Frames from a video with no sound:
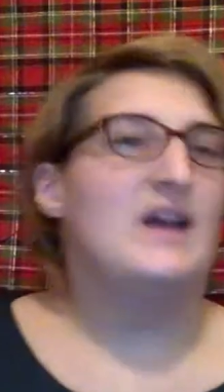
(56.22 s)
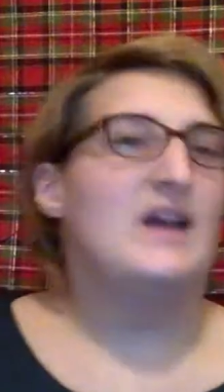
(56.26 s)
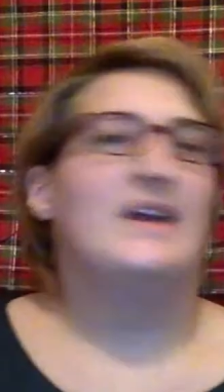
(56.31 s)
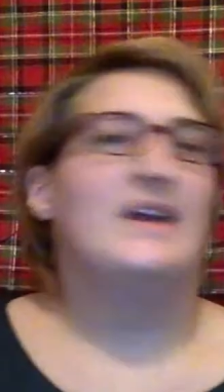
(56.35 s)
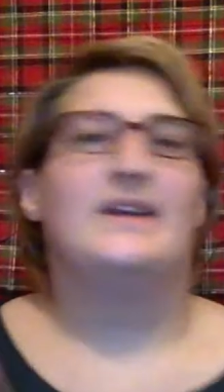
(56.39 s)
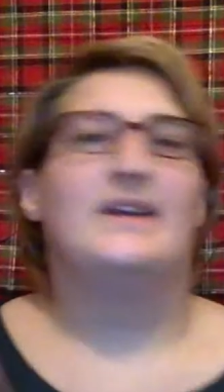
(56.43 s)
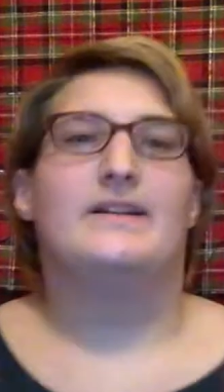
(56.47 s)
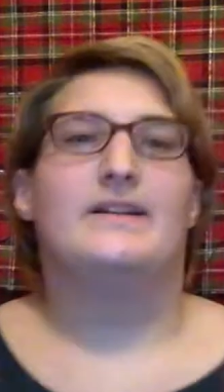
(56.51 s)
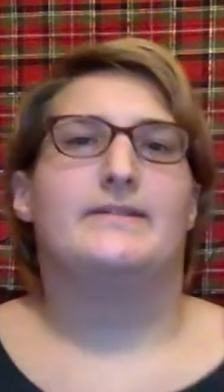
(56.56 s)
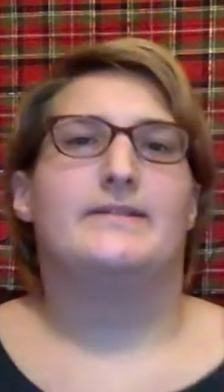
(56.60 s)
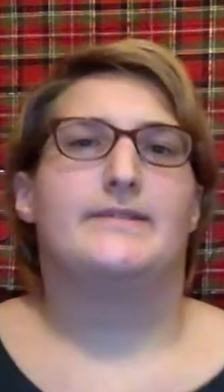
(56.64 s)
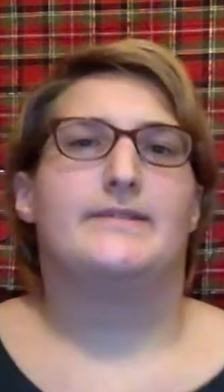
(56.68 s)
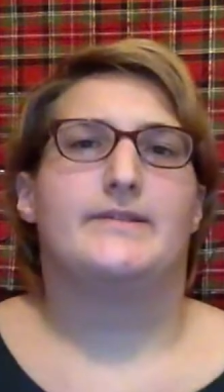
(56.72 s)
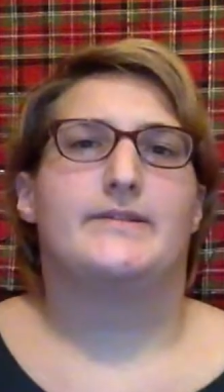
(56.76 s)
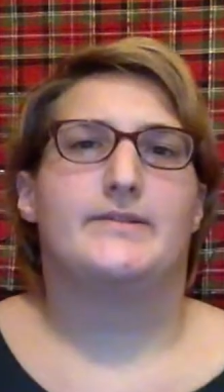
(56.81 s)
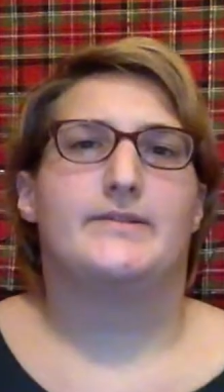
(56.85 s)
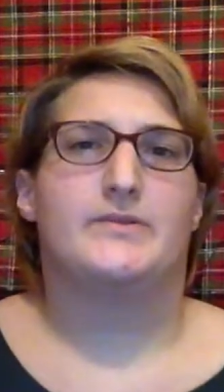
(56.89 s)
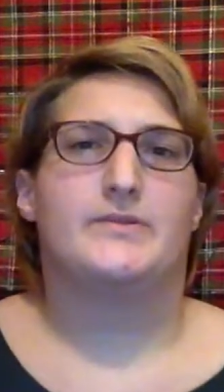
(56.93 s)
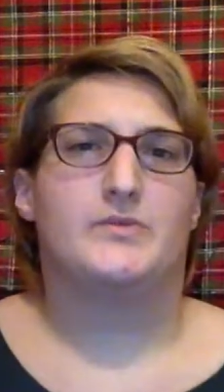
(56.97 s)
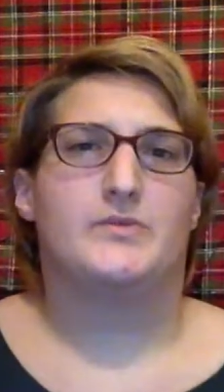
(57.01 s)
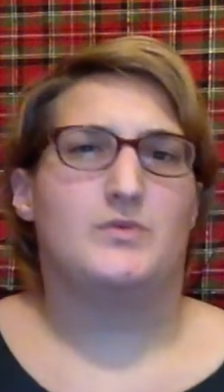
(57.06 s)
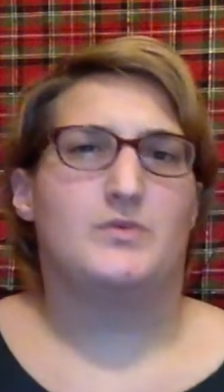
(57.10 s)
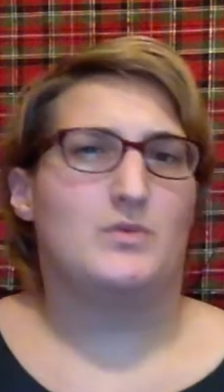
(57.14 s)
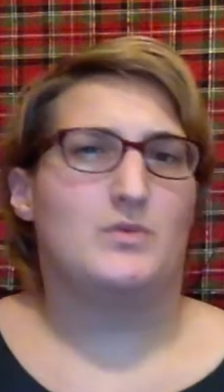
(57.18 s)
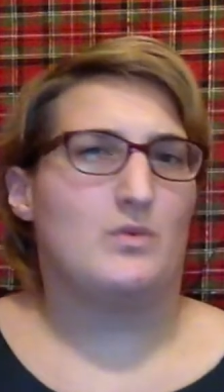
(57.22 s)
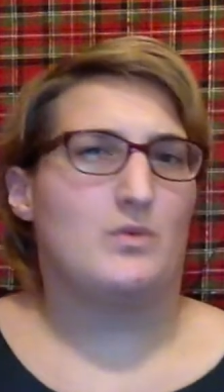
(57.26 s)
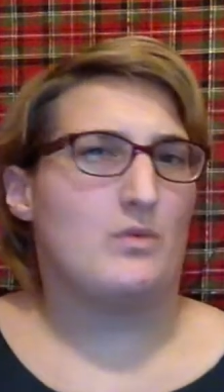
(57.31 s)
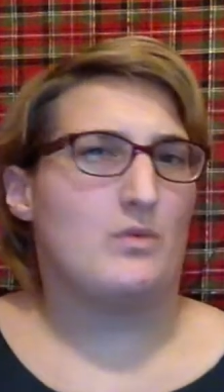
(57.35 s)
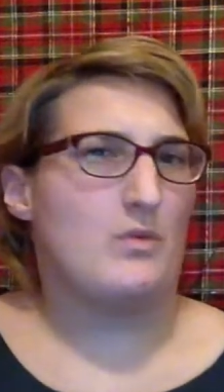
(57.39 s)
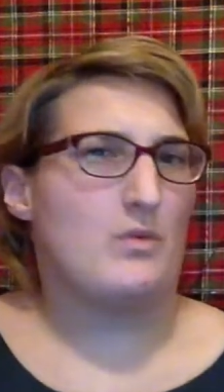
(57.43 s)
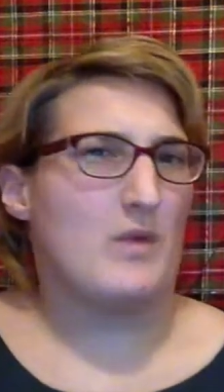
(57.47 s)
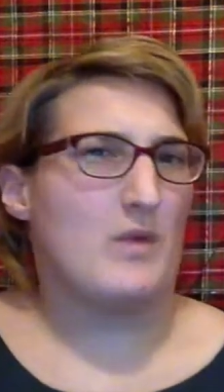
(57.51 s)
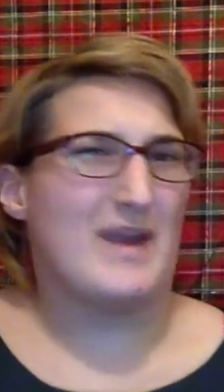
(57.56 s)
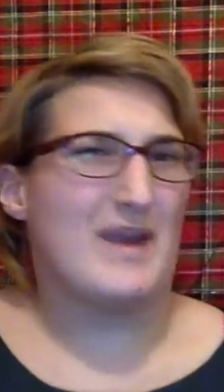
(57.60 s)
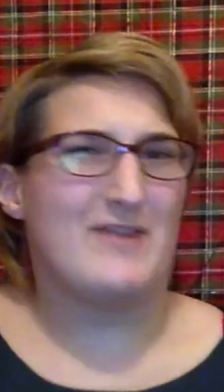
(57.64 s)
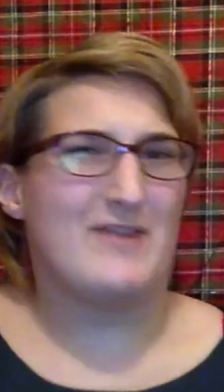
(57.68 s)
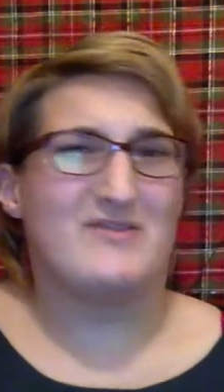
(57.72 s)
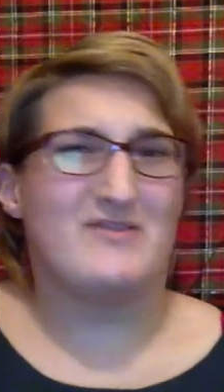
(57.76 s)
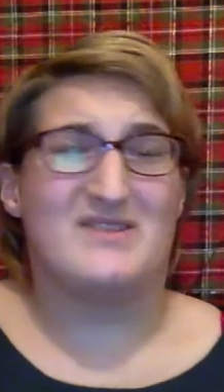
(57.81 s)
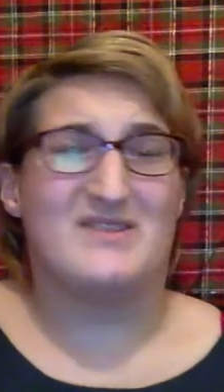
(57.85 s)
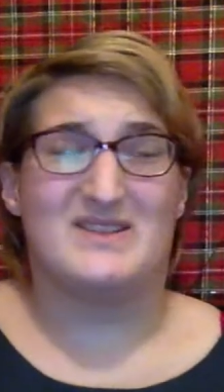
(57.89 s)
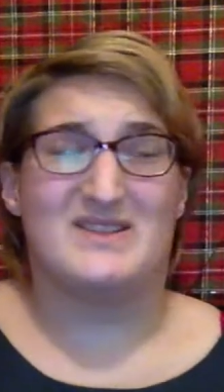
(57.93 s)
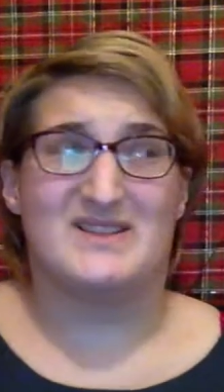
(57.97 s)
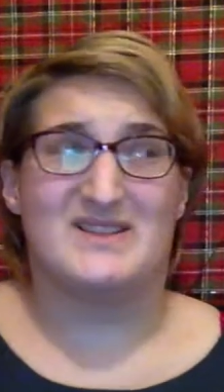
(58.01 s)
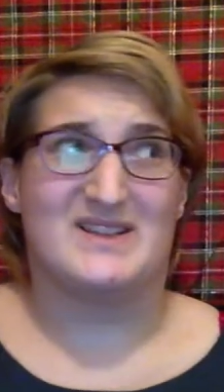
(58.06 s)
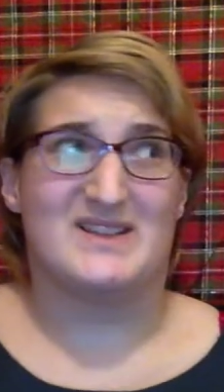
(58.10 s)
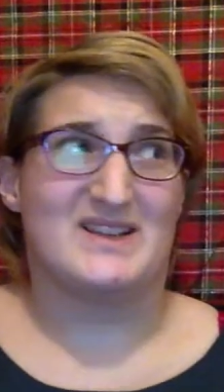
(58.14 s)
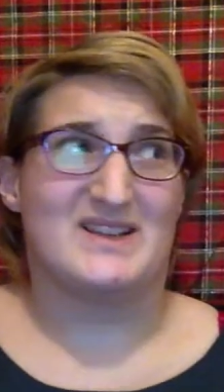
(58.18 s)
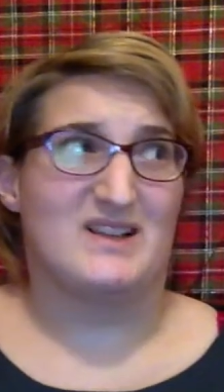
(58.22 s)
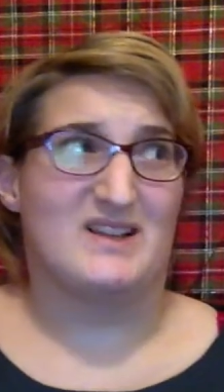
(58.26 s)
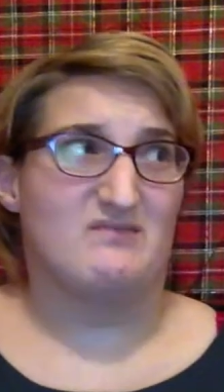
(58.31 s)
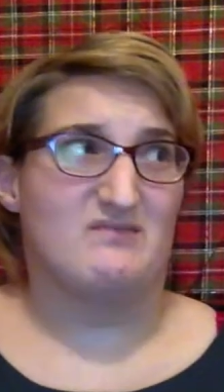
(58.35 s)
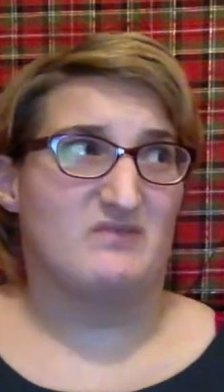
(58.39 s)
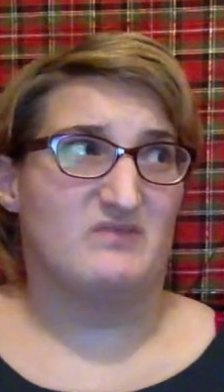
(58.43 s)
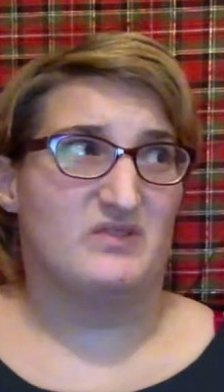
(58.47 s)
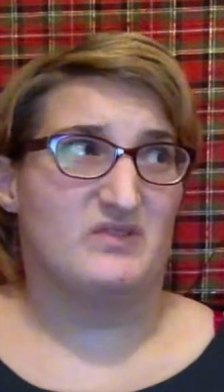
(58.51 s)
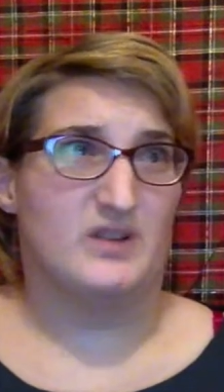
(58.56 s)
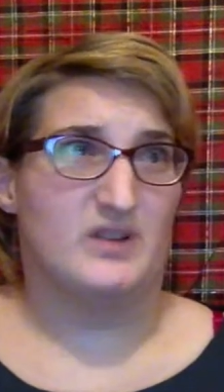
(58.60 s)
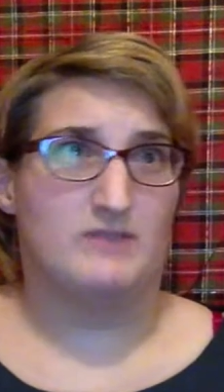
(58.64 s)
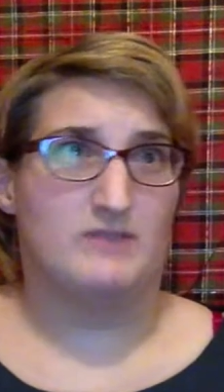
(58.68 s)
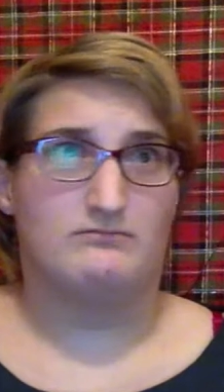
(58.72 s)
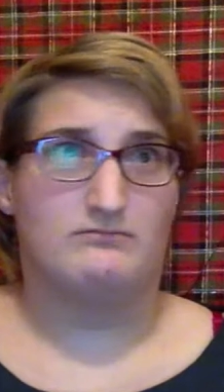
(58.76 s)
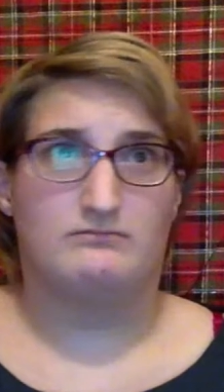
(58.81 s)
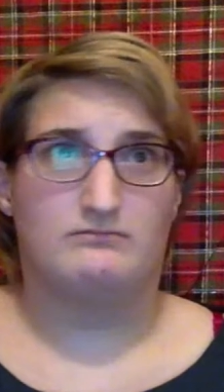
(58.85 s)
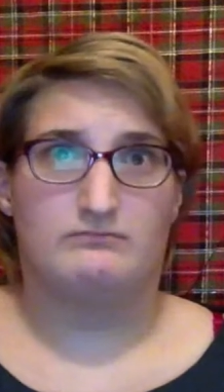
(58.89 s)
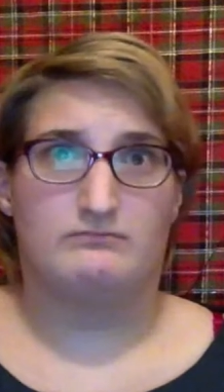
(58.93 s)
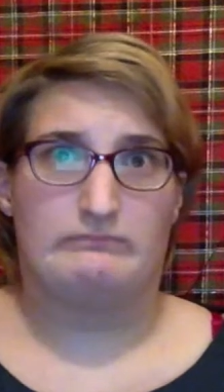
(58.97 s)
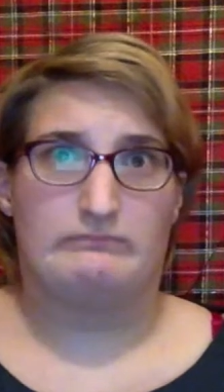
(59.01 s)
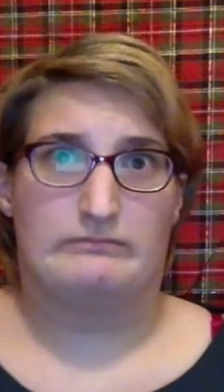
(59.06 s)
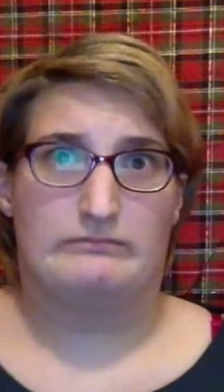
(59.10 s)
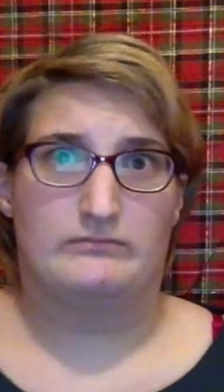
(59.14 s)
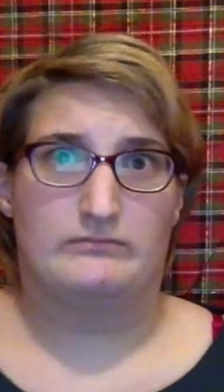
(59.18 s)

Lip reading: And where does it come from?